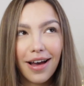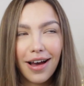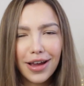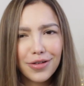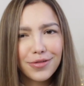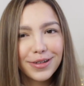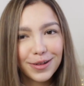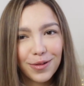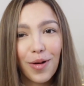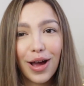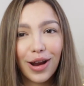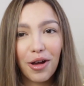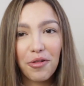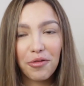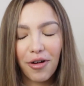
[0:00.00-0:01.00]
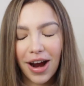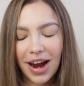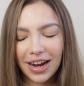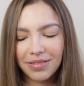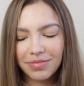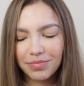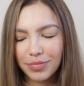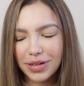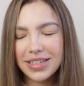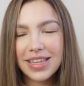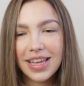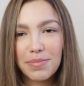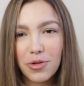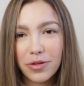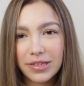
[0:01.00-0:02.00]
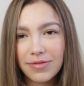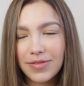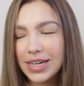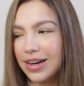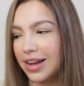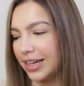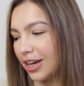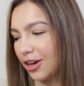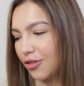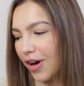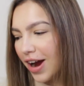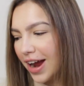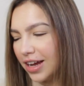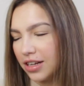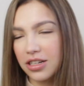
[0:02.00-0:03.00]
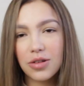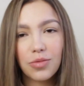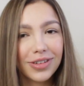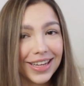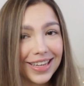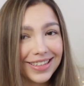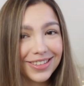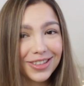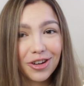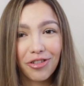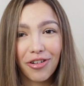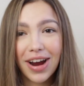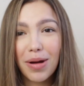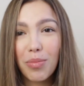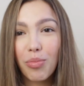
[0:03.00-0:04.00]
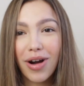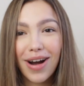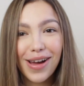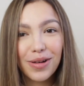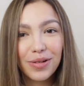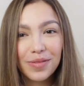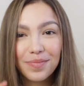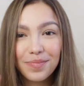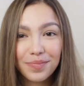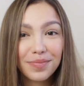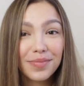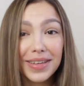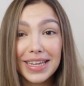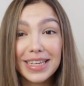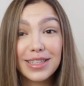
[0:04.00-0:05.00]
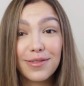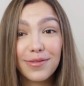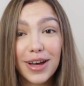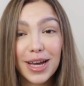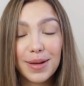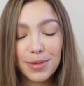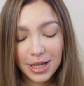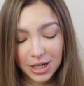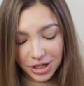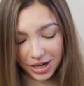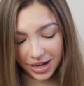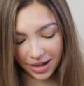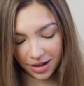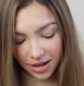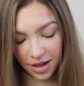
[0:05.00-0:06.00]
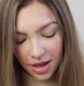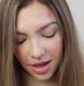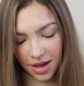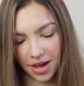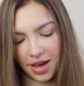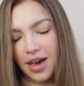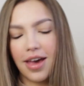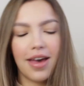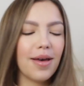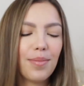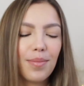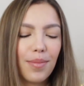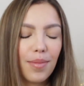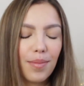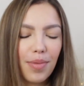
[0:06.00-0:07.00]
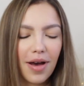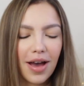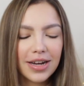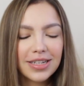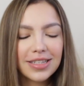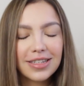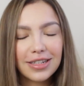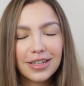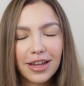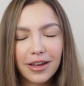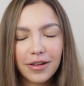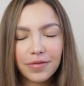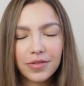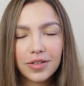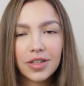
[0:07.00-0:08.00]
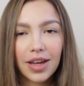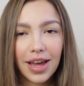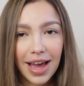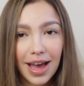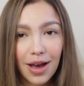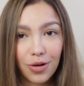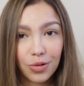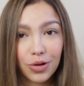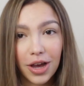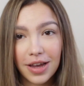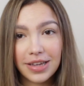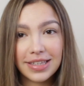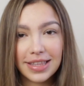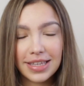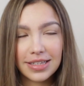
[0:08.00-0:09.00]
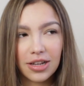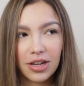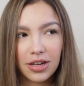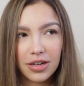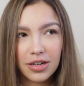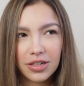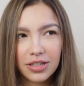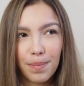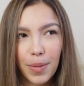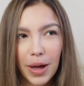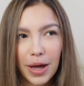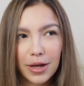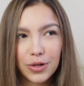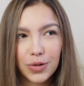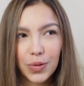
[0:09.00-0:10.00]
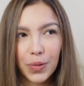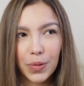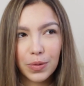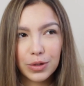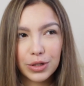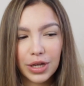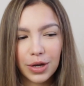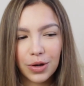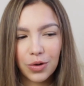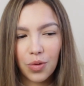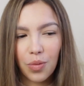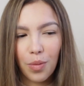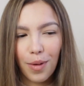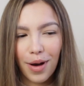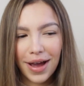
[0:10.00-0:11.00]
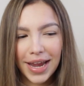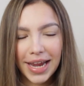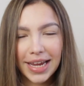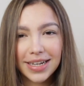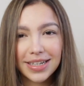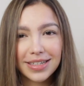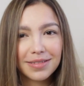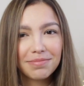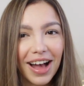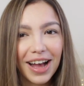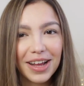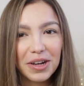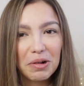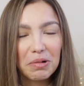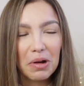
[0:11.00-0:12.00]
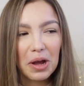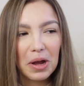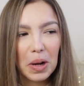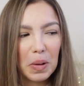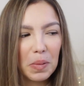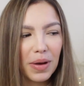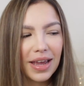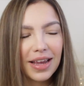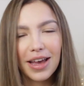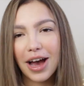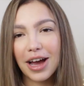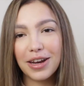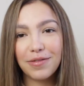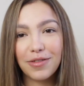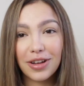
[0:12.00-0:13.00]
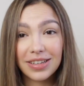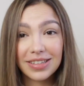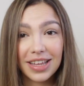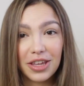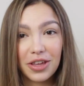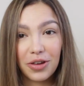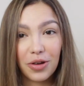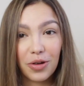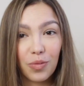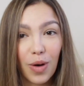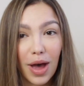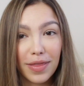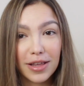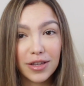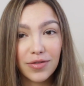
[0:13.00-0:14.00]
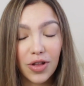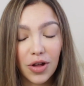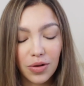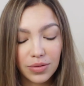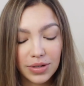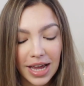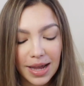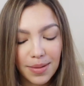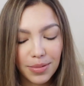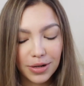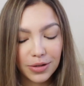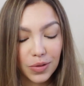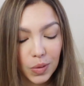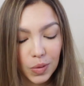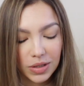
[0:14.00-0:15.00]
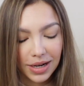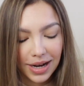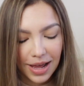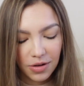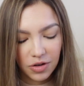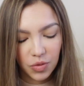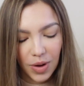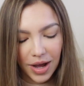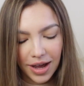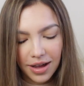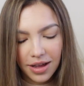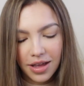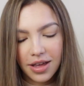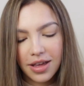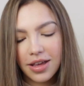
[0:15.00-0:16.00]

I ordered quite a lot of grey because I'm also really liking grey. I don't know what it is. Grey and brown is the vibe this year. Um, but I just loved how cozy this looked, but also quite, I don't know, it kind of looks like you could wear this for the whole day, but it's also loungewear.